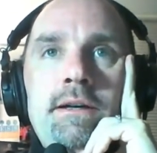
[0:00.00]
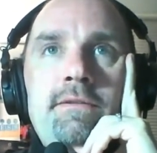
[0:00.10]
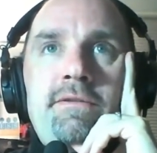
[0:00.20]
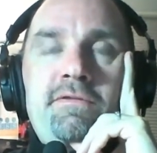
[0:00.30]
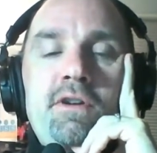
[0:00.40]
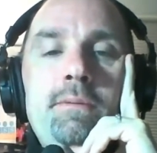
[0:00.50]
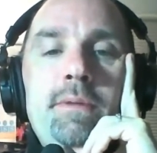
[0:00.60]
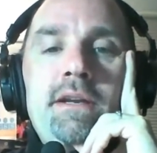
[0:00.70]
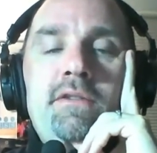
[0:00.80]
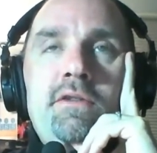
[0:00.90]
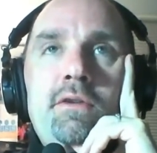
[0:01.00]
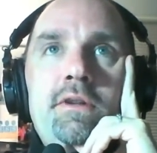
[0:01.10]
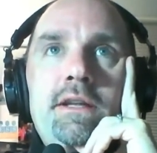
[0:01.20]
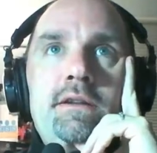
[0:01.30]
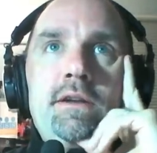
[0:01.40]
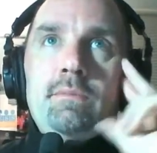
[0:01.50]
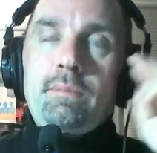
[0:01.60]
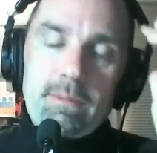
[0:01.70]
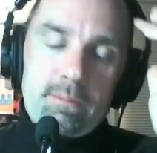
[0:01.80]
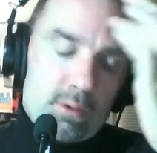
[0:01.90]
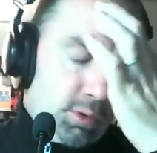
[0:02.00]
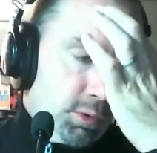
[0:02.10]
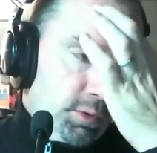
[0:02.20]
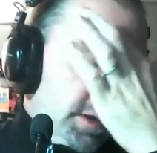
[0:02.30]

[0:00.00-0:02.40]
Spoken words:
from it, so that, people who,